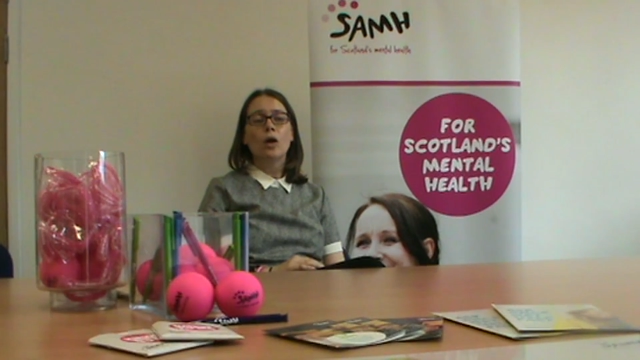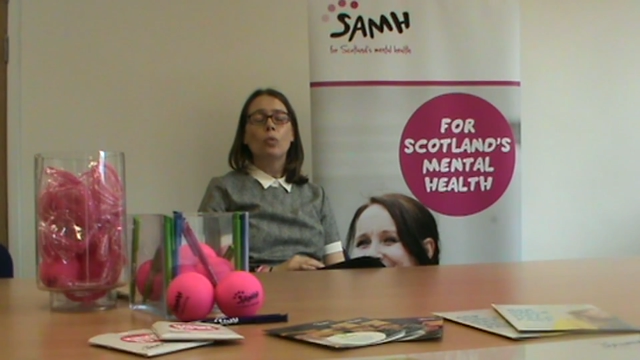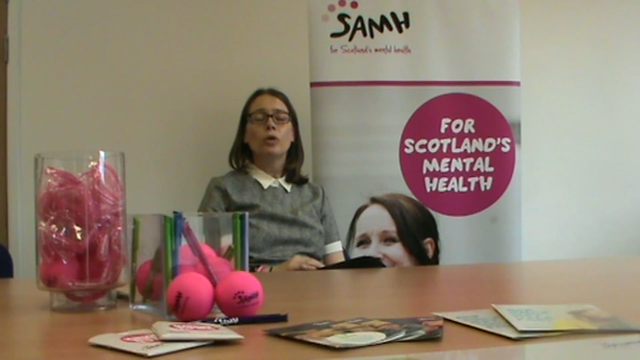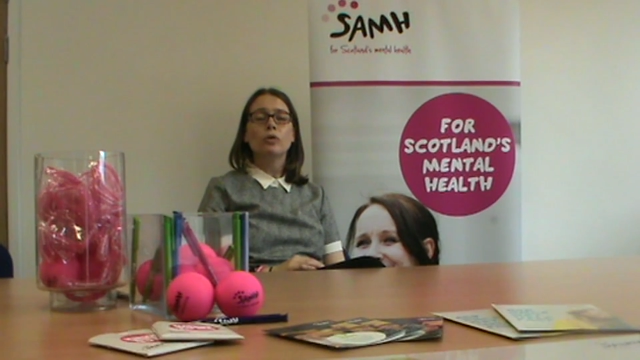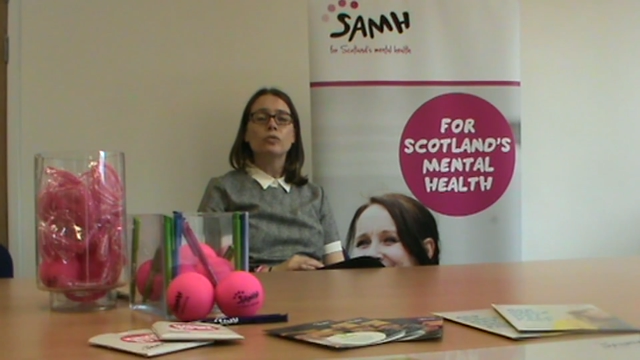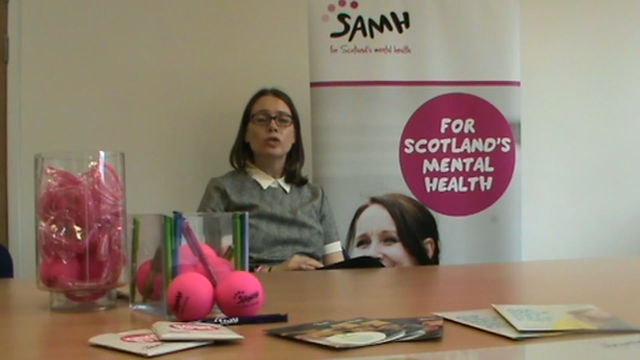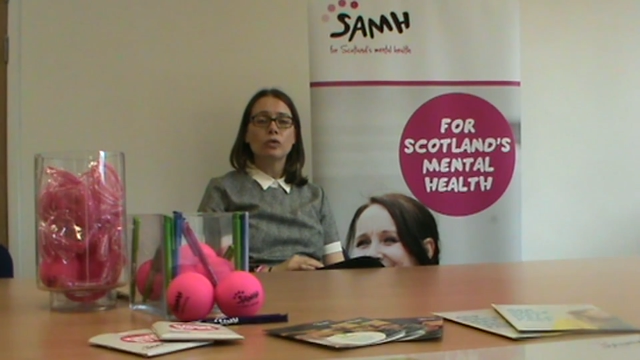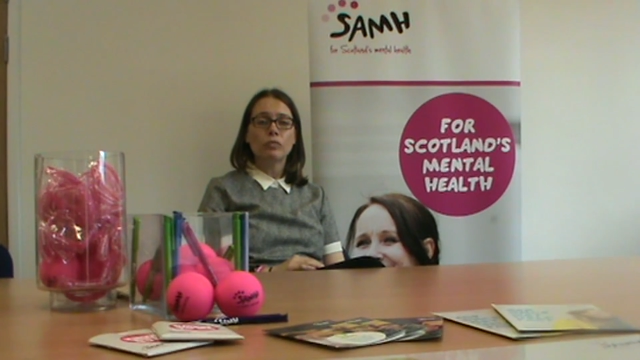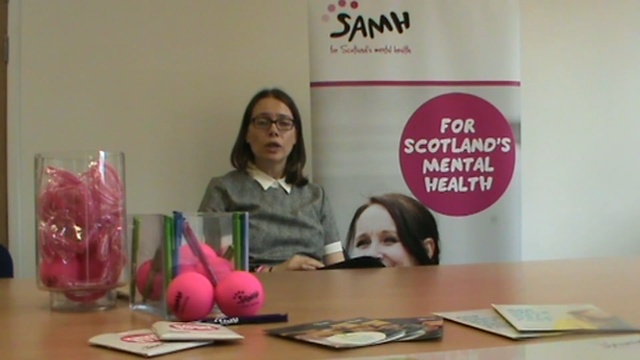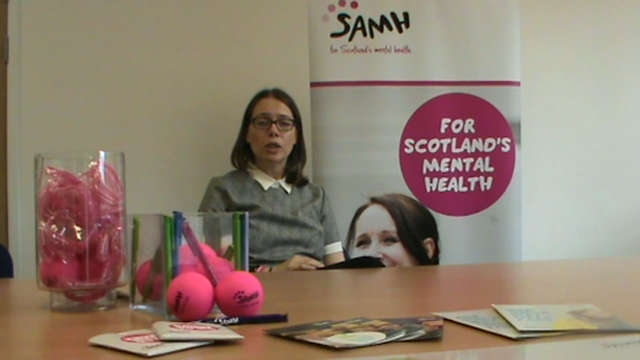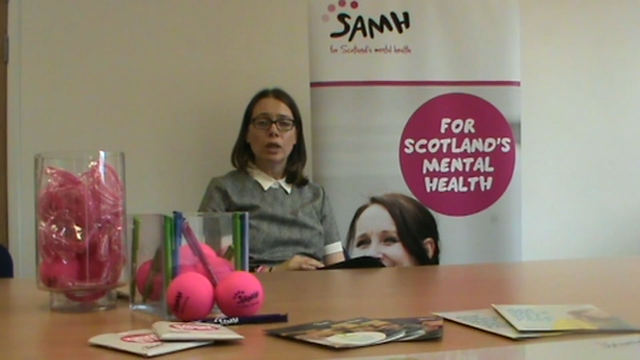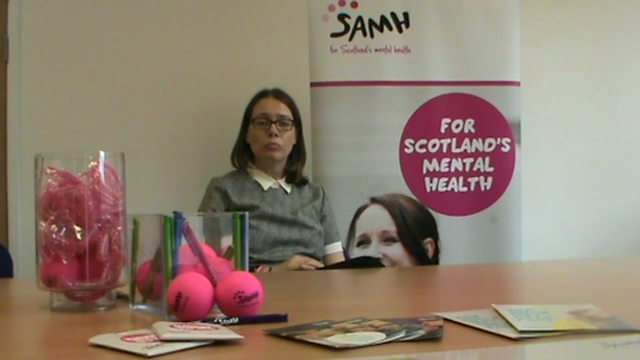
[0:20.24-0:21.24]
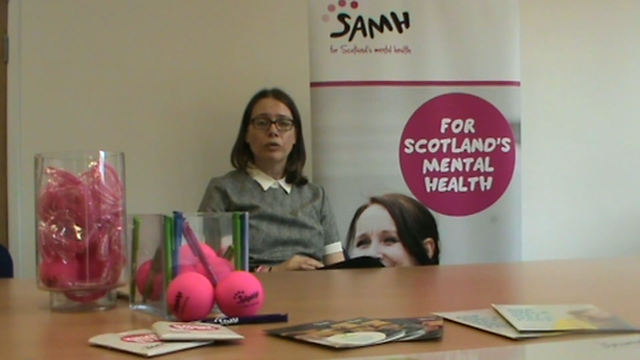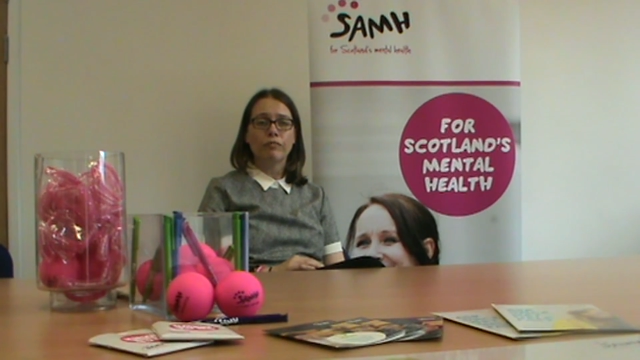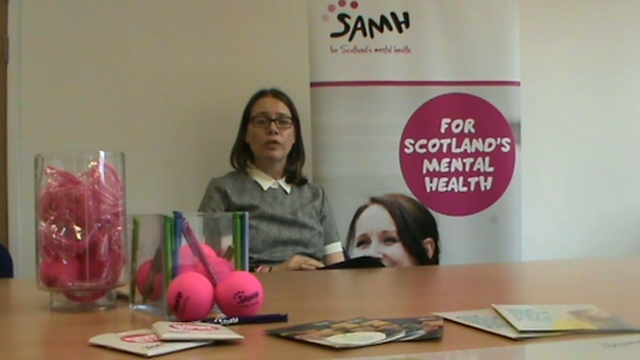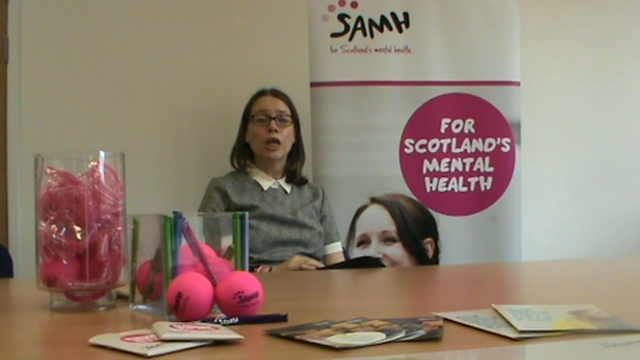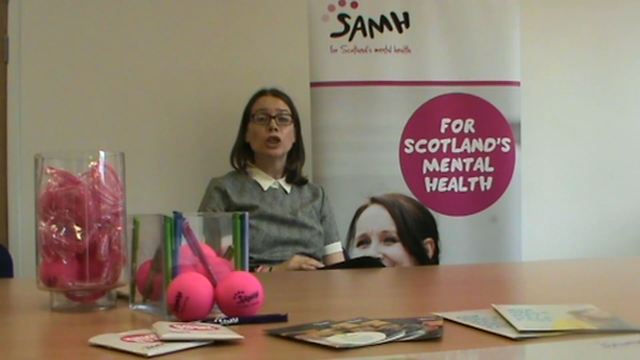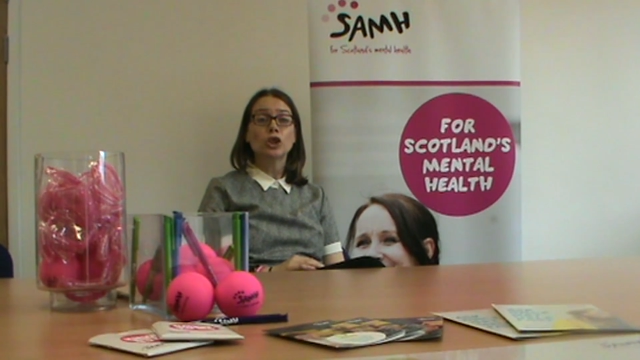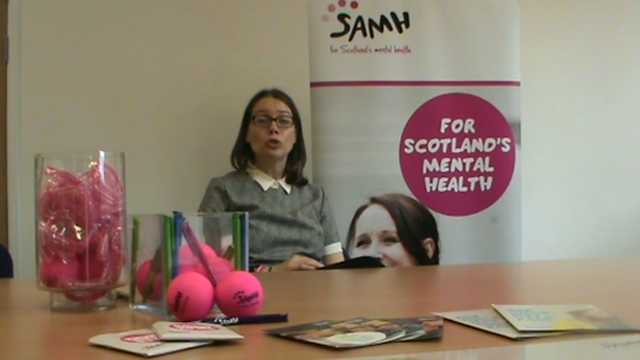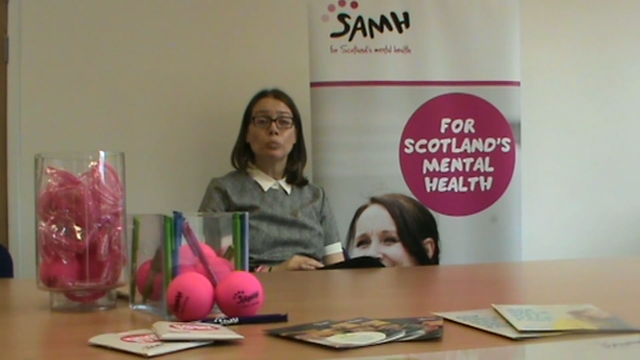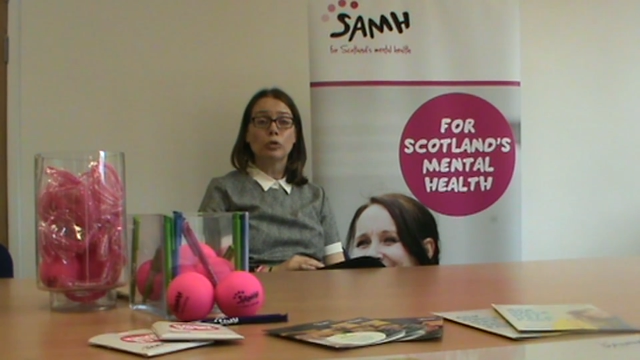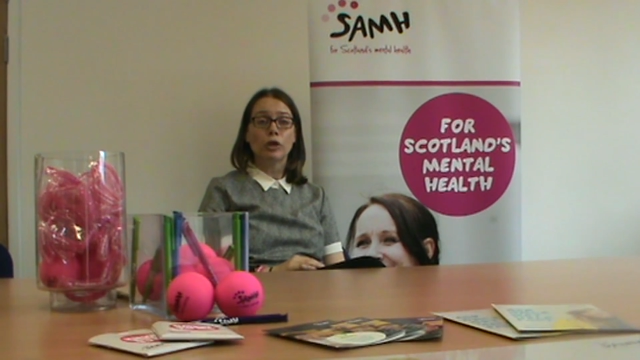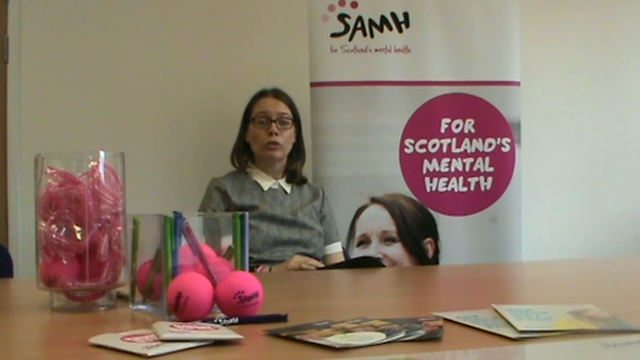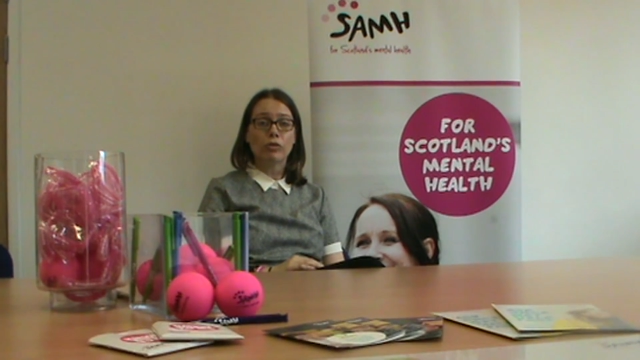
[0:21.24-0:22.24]
We also run a number of national
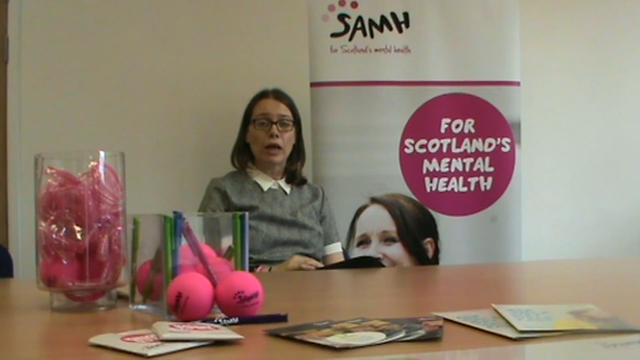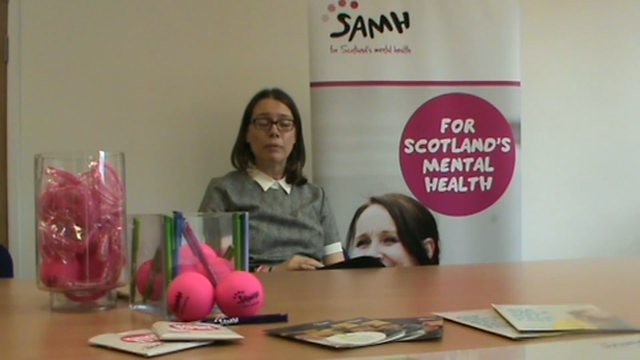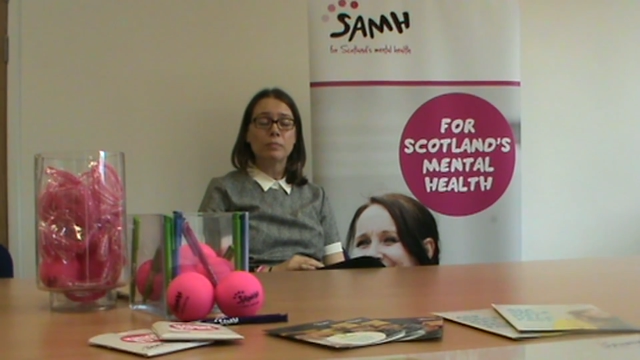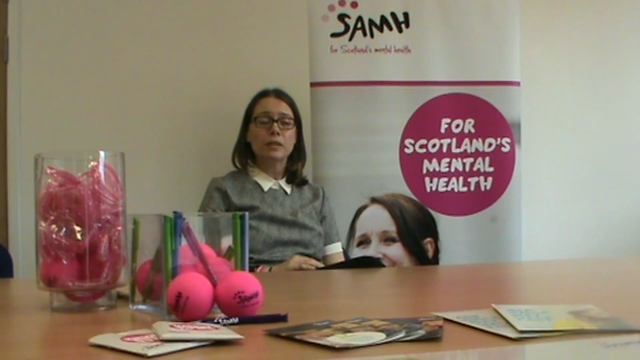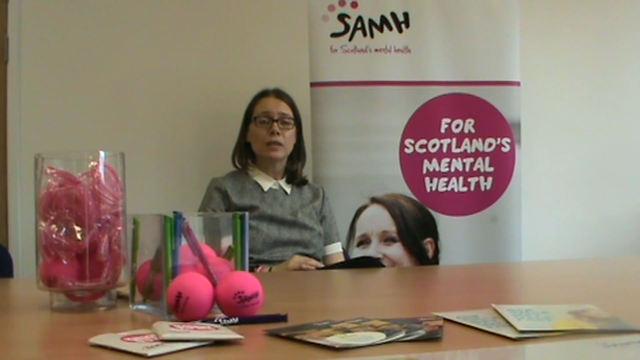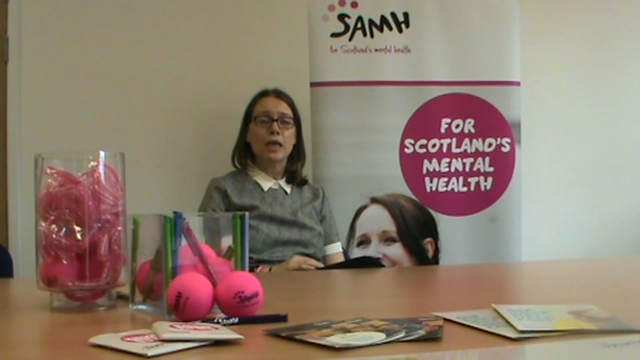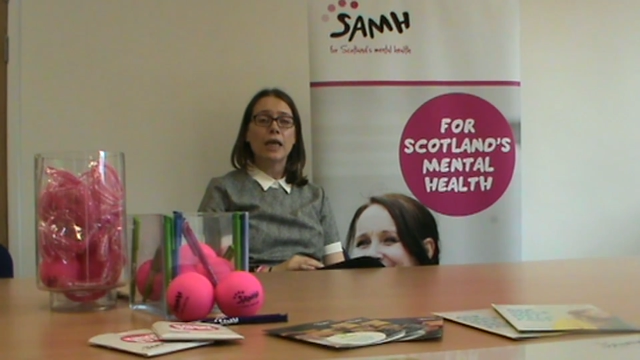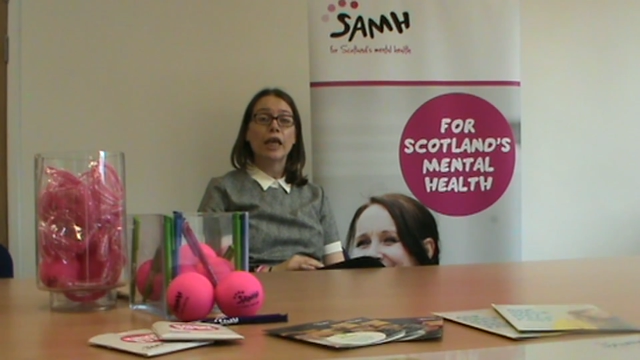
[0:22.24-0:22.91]
programmes,